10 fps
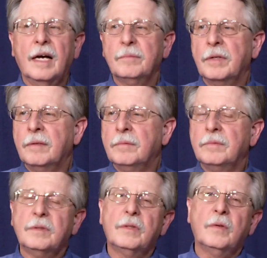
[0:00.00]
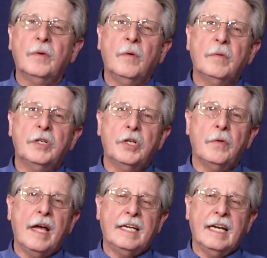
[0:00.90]
We can hopefully show
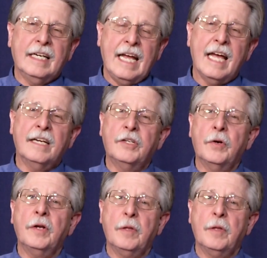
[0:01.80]
that again during the